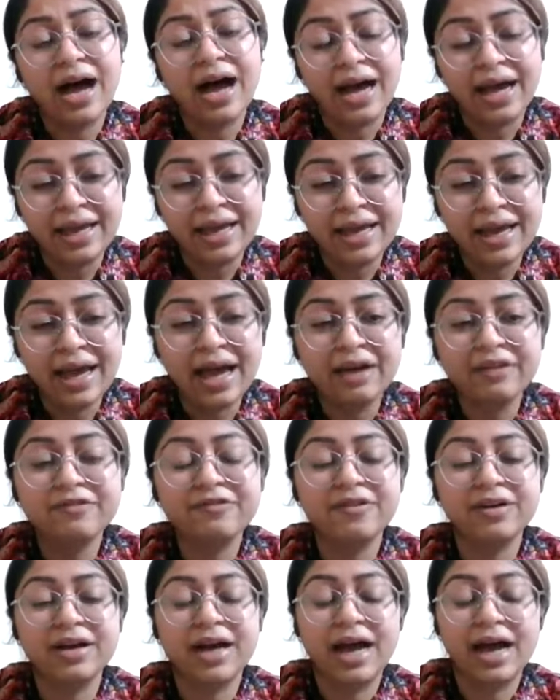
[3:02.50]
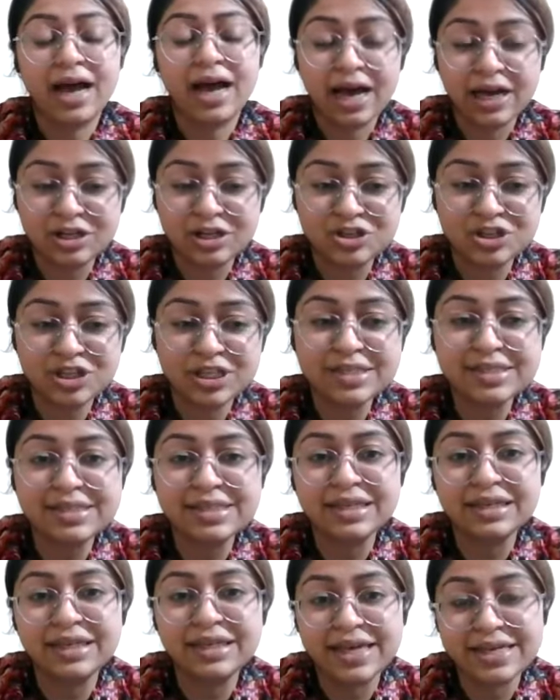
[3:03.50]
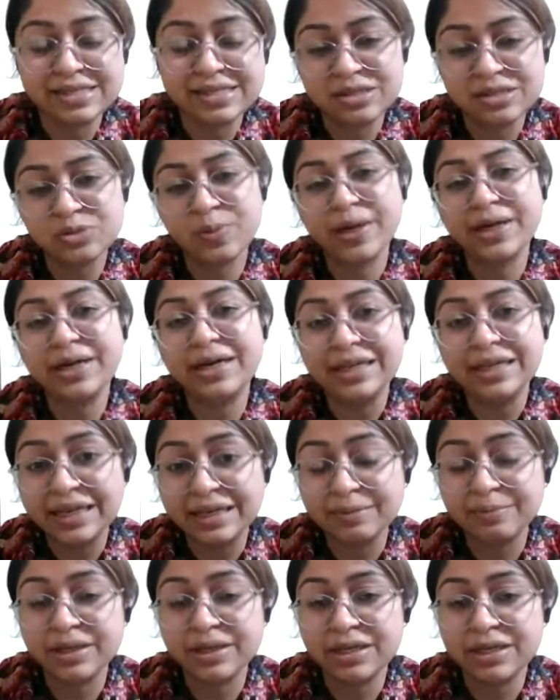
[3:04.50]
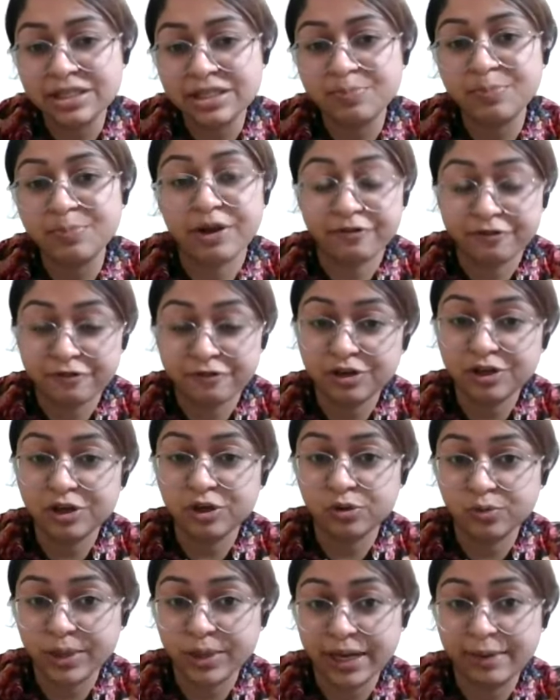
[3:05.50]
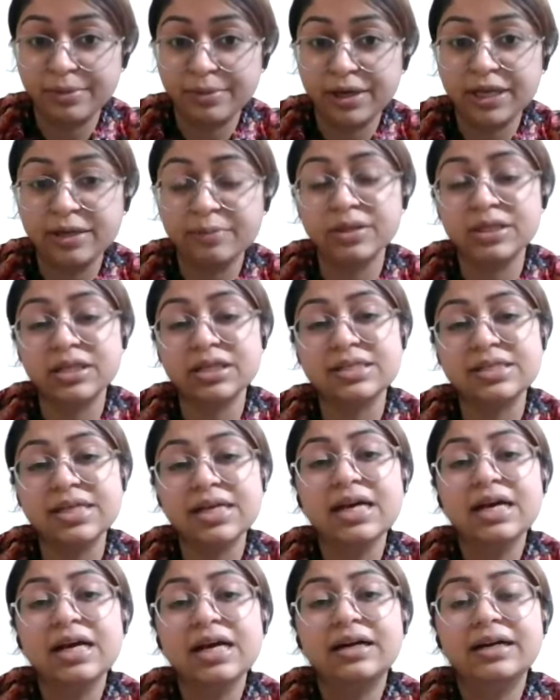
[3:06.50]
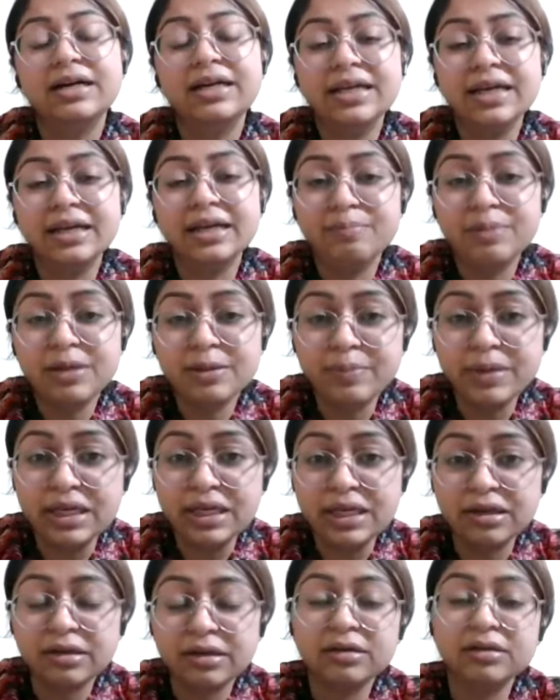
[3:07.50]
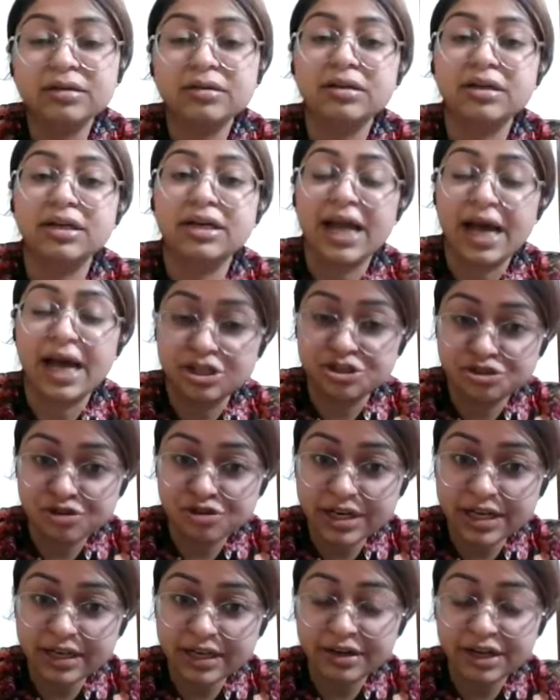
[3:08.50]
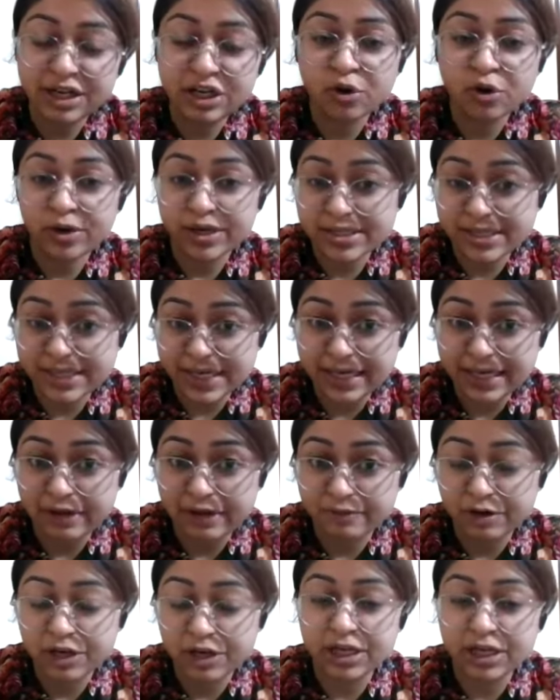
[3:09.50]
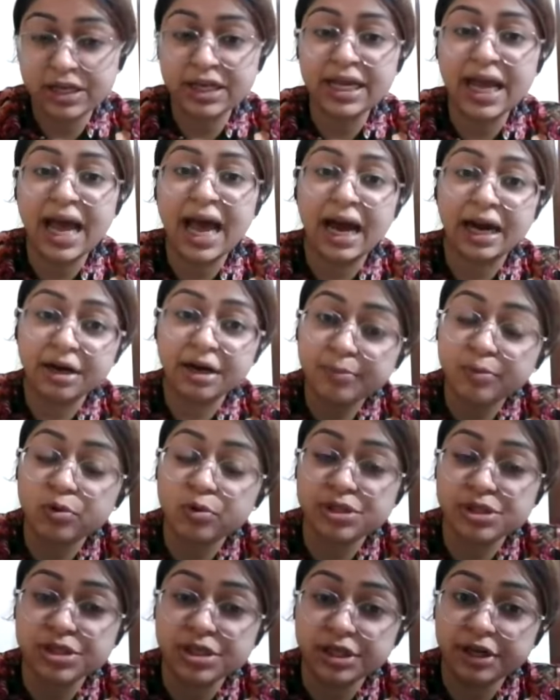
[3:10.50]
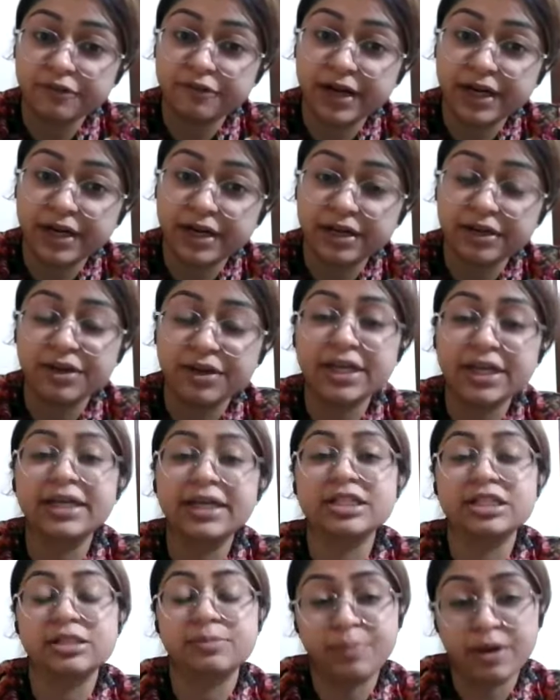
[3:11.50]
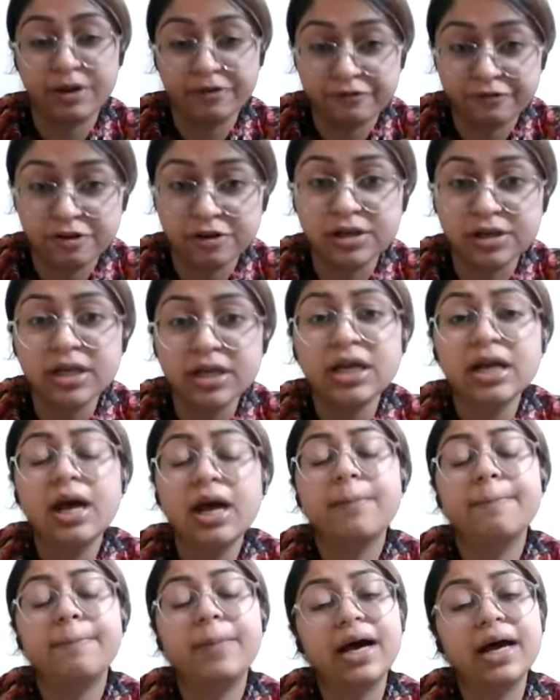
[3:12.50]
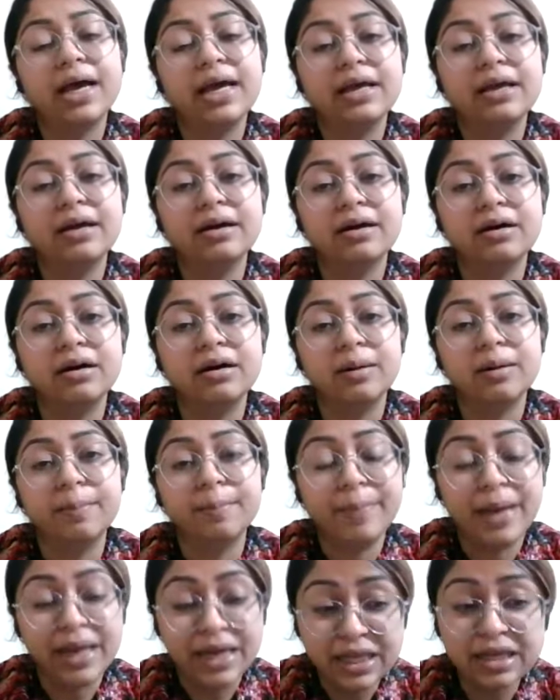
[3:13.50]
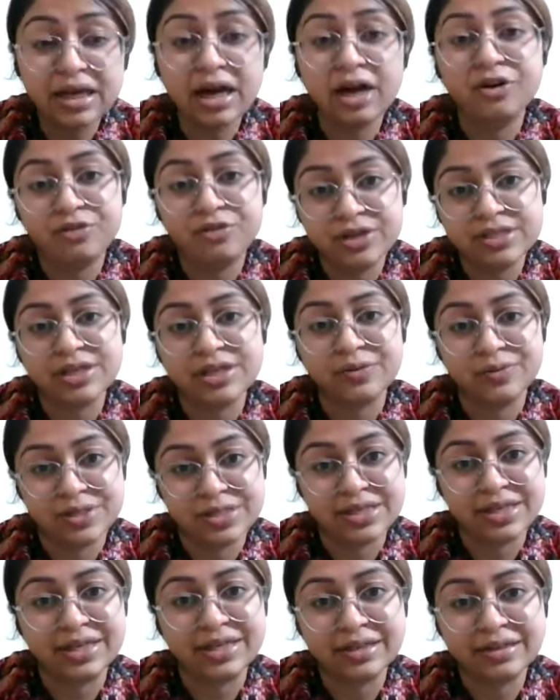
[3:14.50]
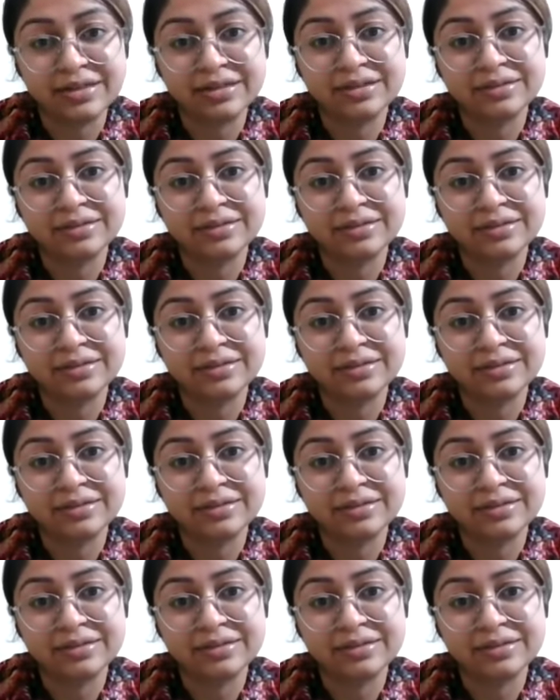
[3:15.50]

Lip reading: I have actually seen cases where DNB is preferred over MD because DNB being a national degree, not a state level degree, and a board certified degree, it is preferred by many countries outside.